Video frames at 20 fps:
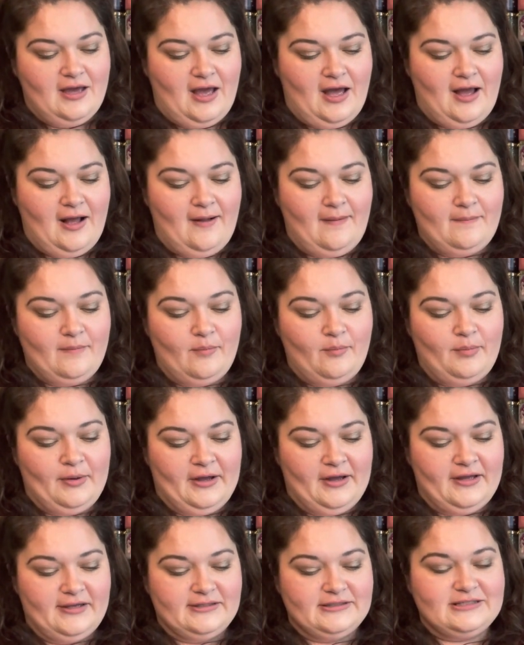Um,
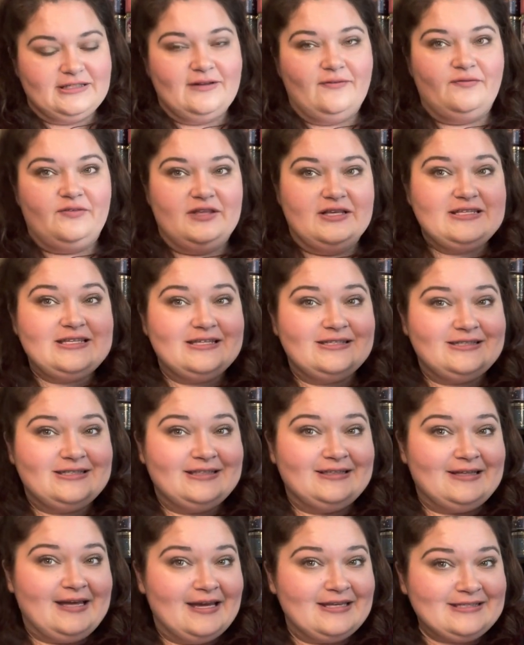but this is the
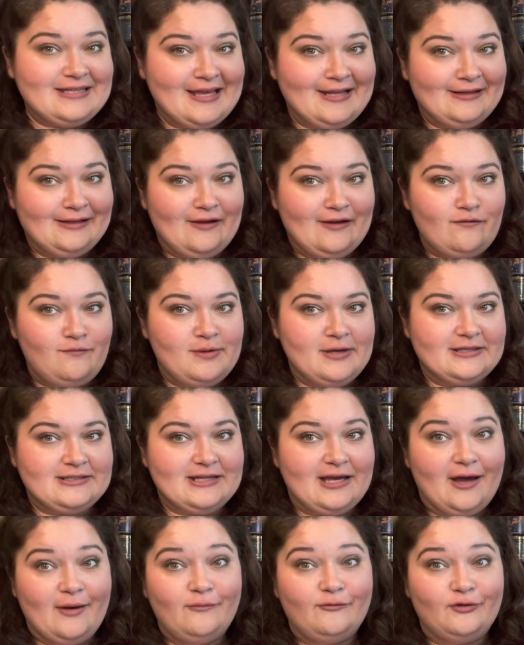last candle I've picked
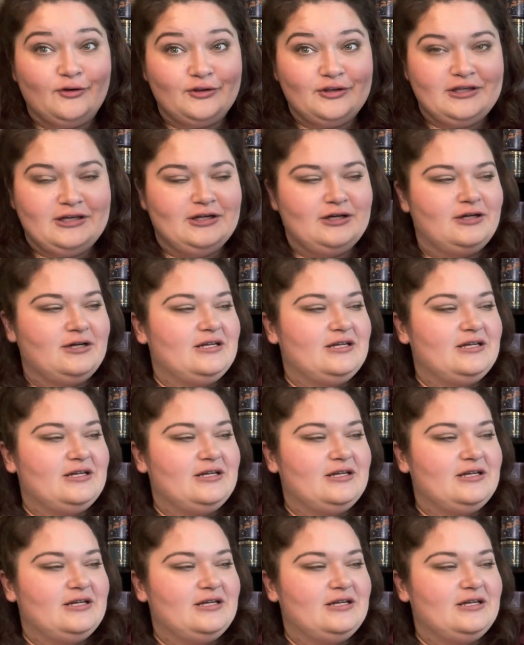up for the year.